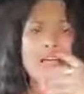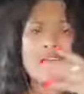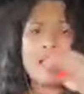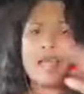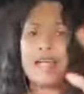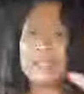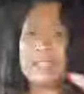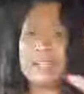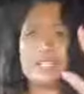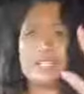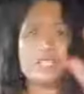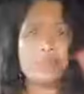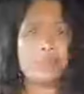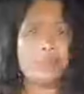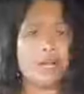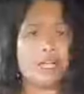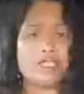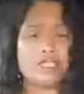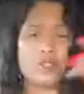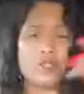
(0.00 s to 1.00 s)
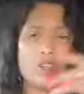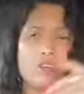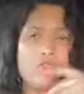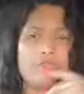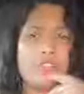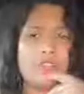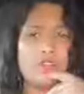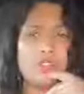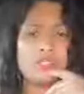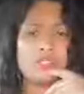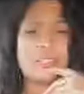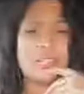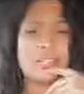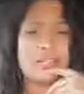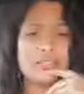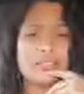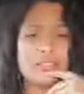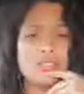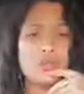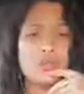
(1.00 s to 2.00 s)
and then she branched off, you know,
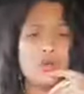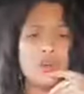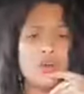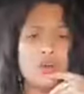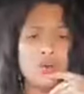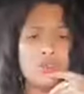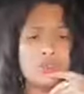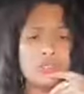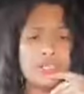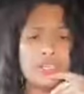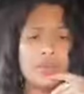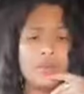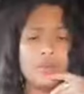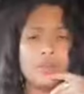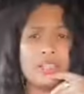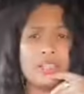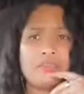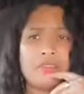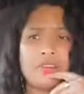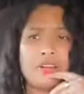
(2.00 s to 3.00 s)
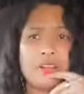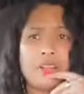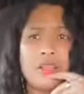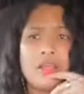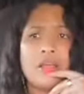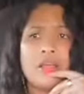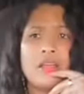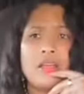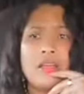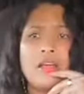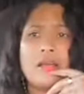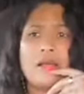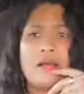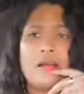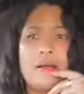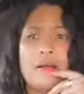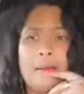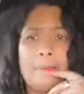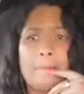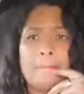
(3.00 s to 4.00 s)
starting to do her own thing or whatever,
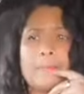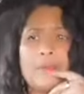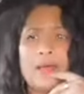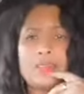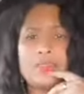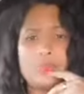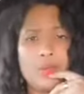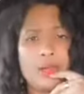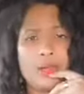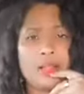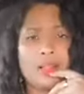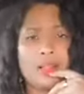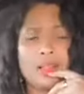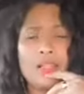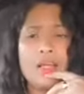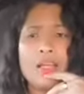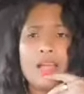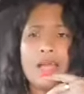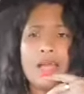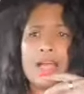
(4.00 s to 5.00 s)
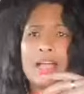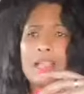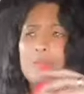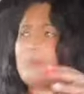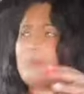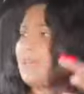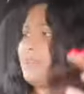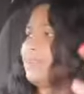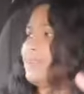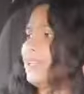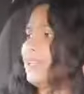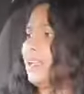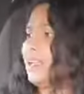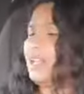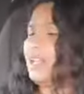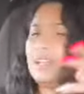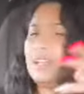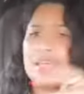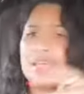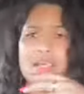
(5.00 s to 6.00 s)
as well. And
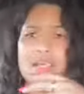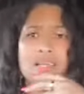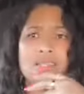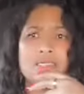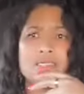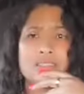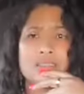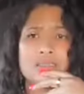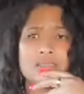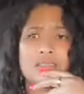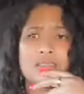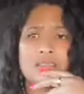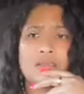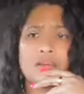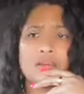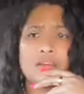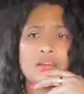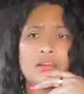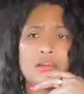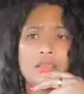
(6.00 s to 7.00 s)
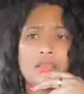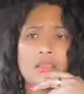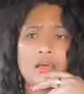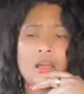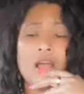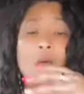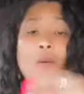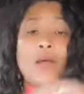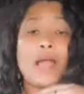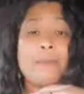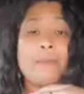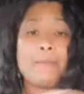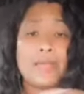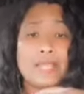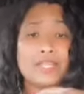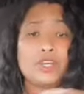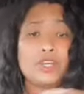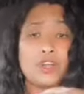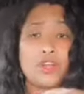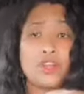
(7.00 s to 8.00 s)
Maciel is, how I
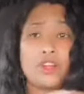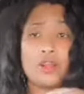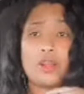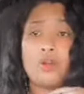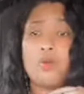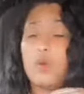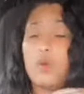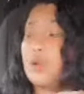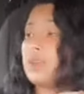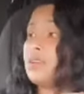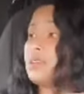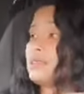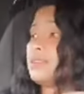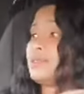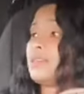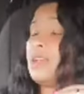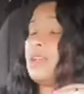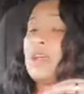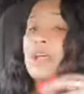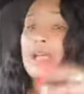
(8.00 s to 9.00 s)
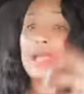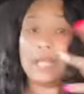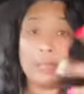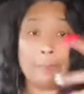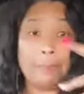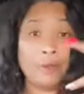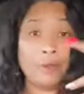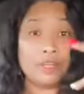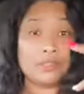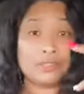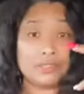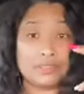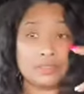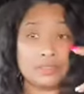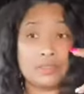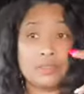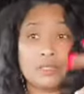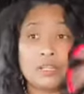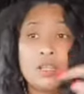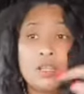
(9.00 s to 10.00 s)
met her was in
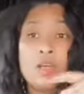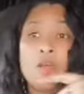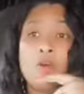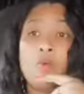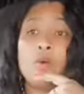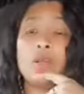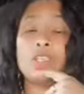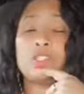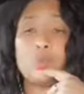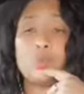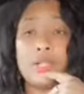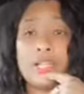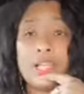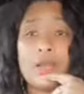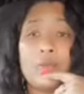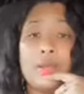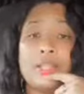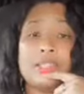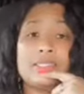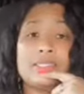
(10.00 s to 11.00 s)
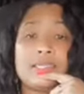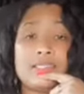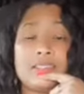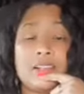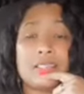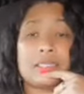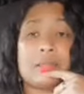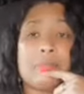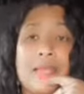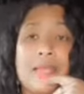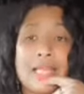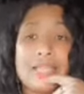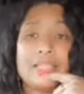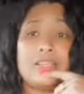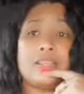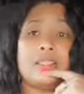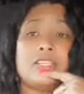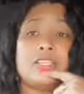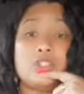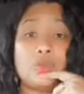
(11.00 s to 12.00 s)
person, was when I went to see Dr.
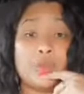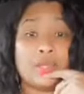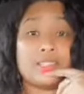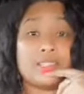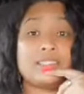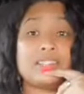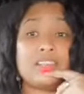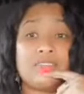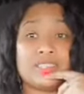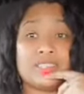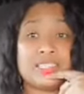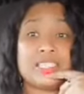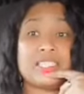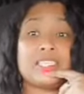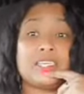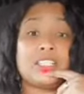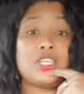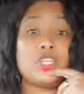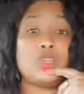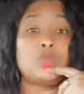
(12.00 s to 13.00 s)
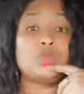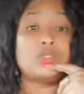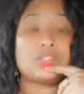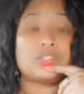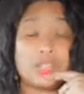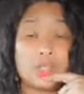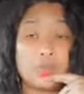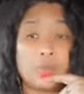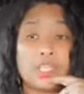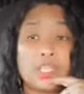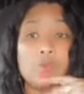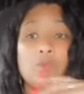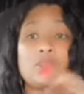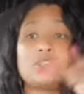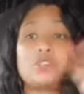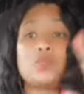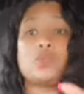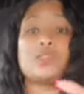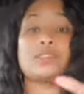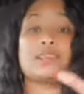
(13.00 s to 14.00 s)
Mannion in 2017 in Houston, when he was
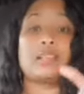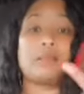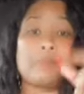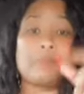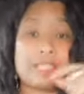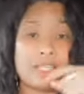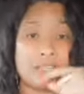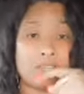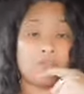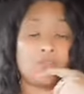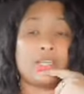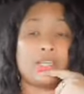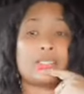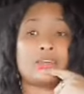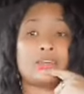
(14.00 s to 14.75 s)
doing his little meet and greet.